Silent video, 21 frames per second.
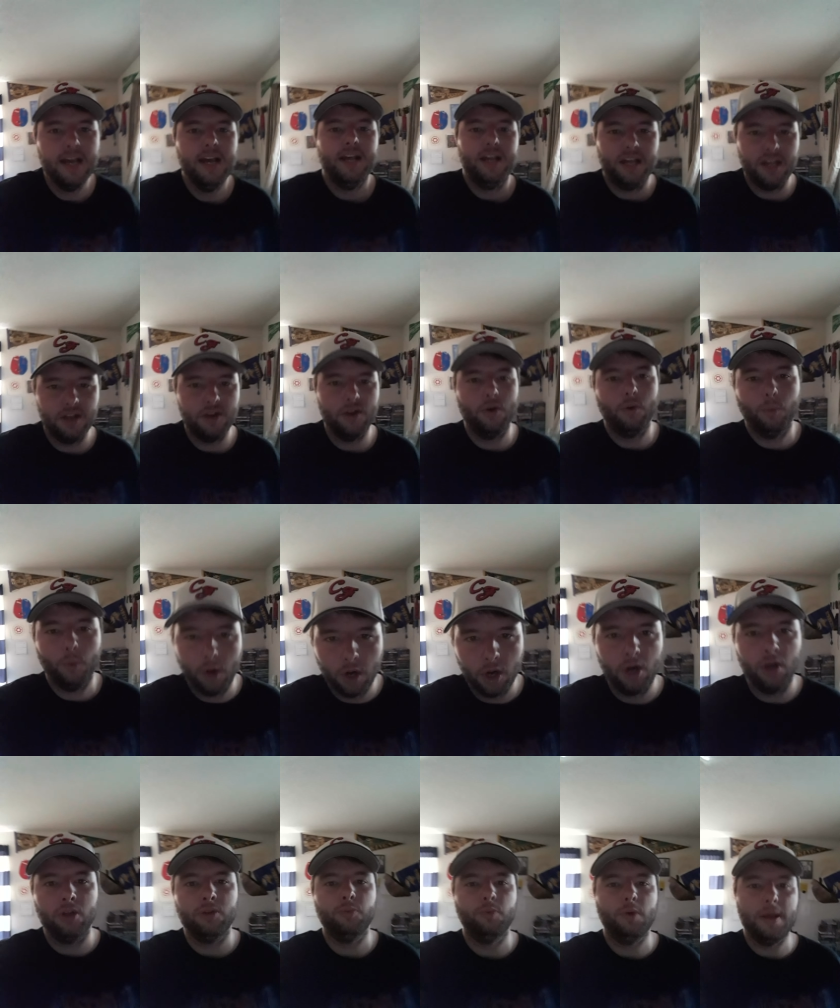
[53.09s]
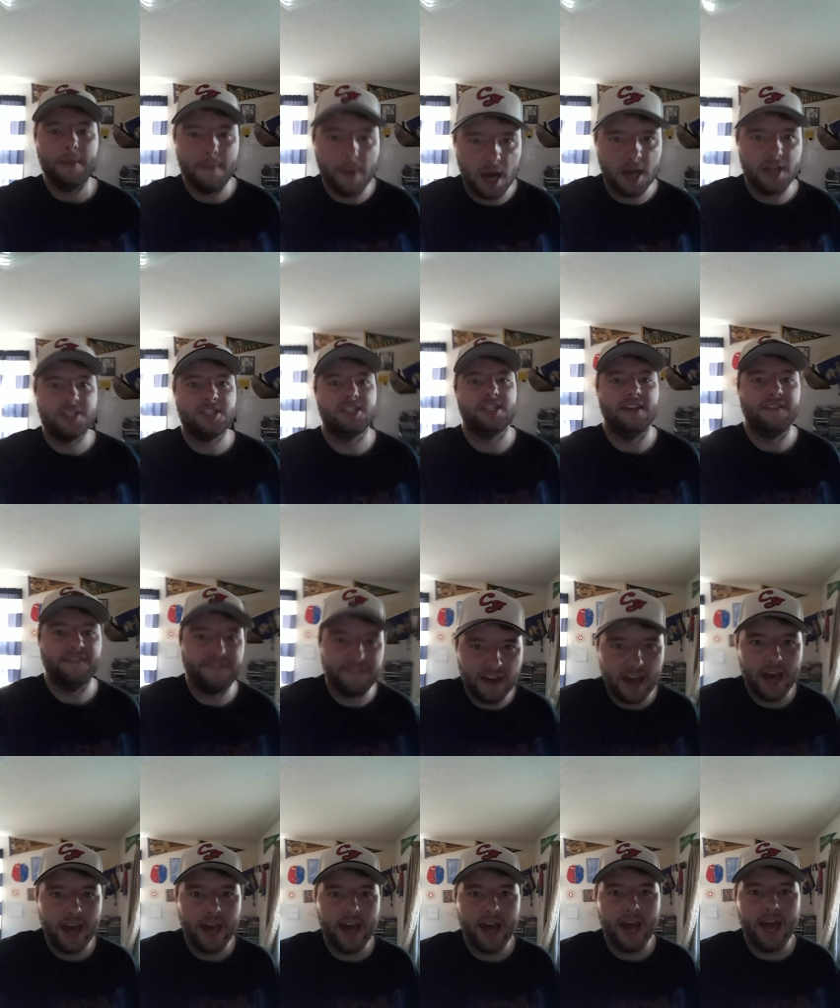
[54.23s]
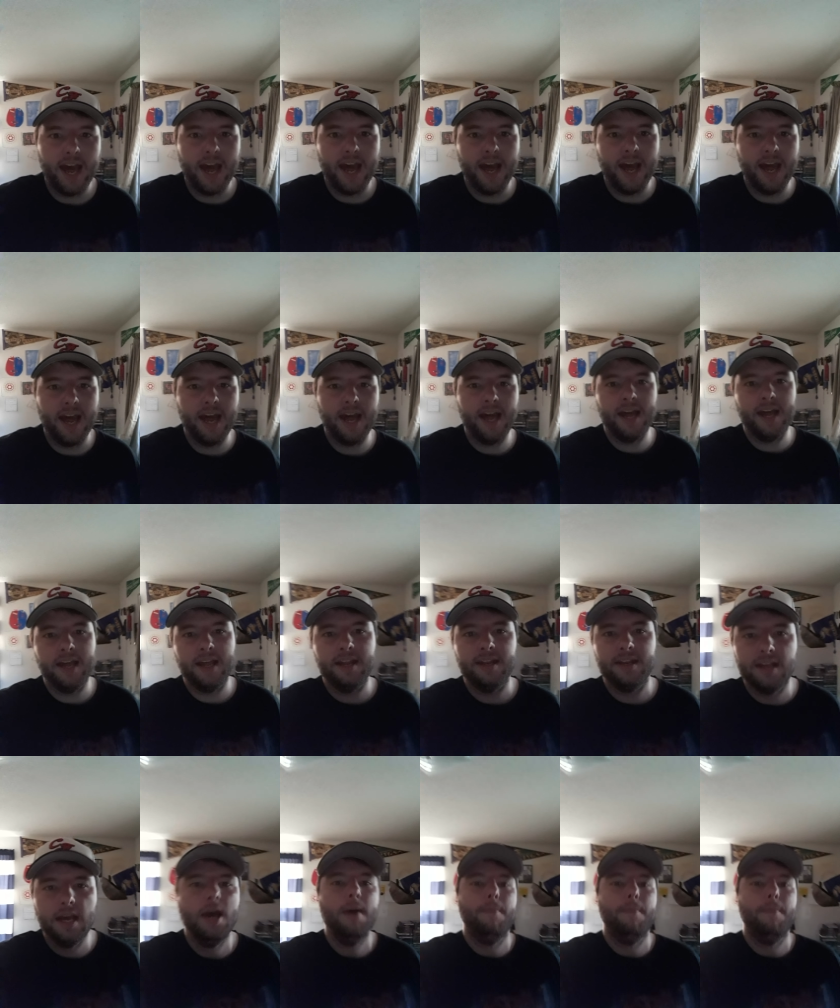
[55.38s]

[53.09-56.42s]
In a world we must defend.